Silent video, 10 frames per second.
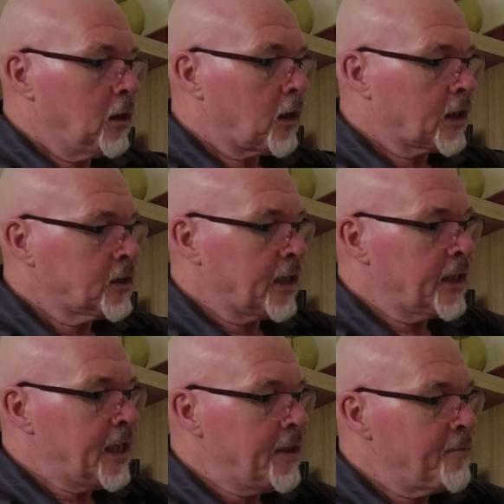Like I said,
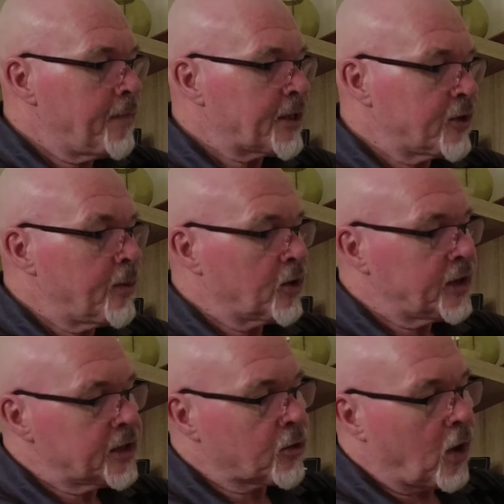the battery
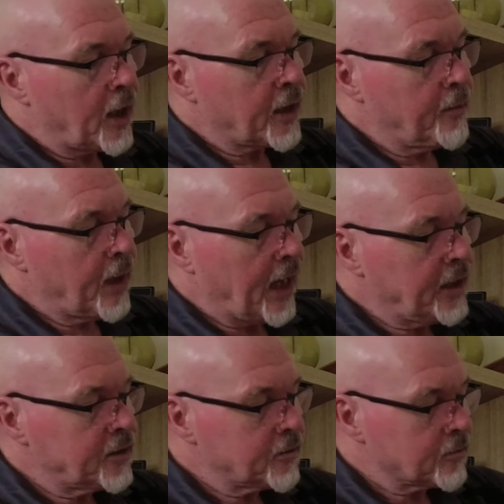box is quite
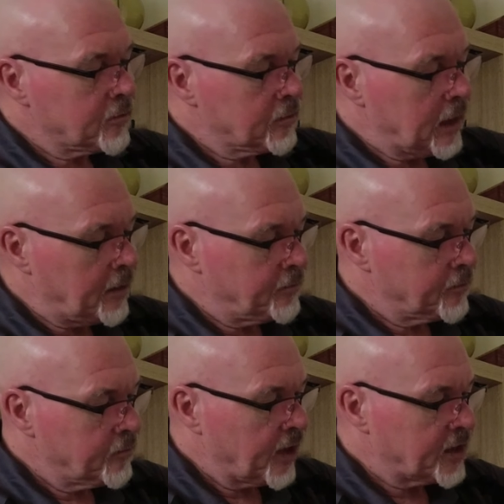compact,
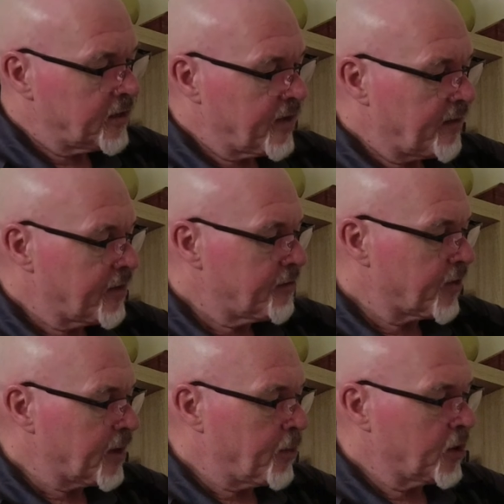relatively heavy,
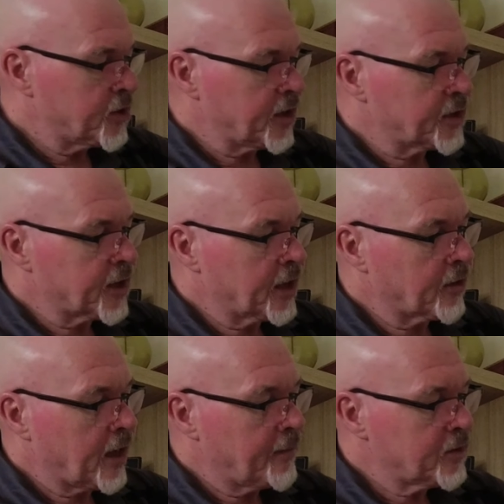3.6
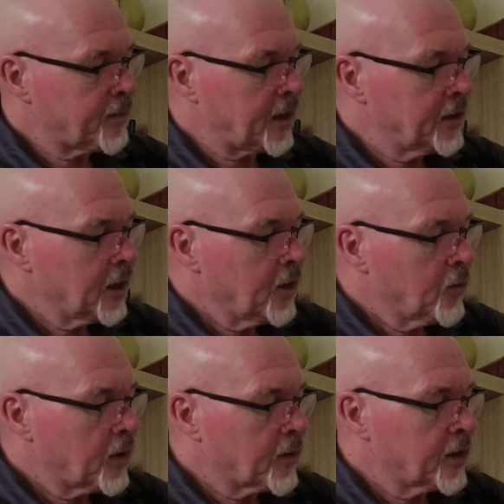kilograms, but
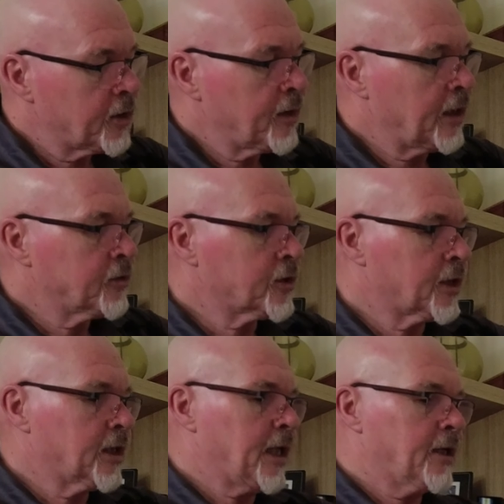what I'm going to do now, I'm just
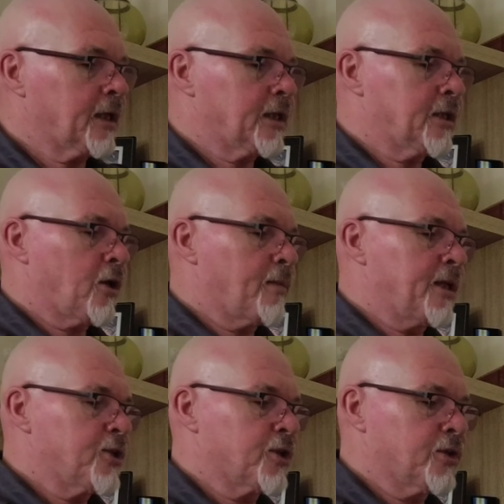going to now get the
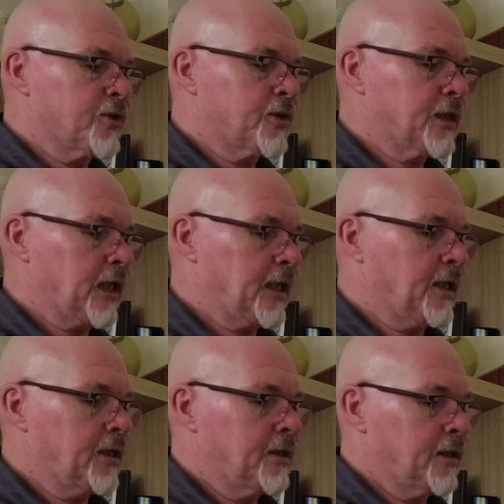dimensions,
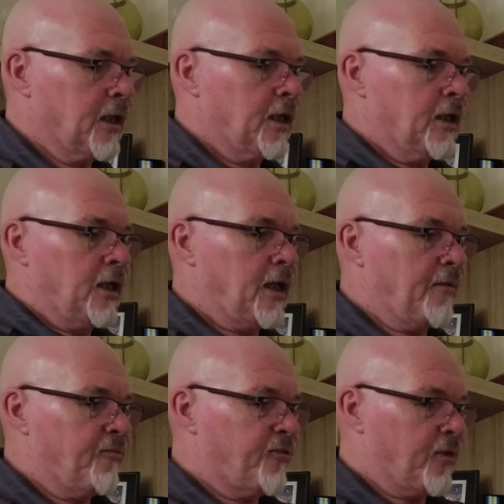
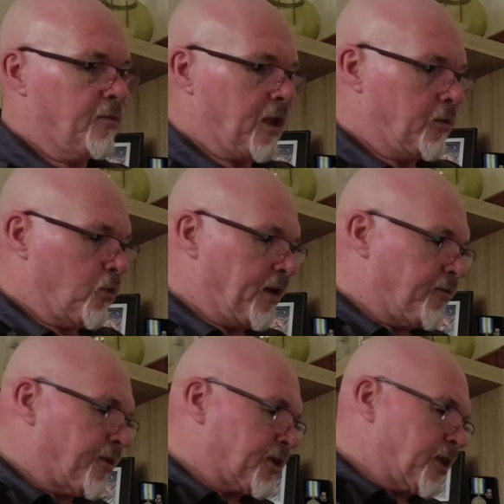length and
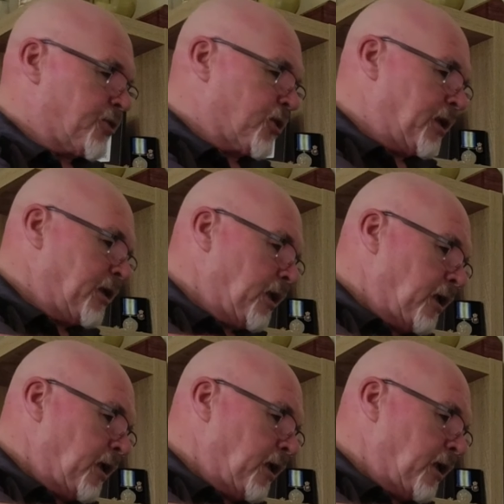width, etc.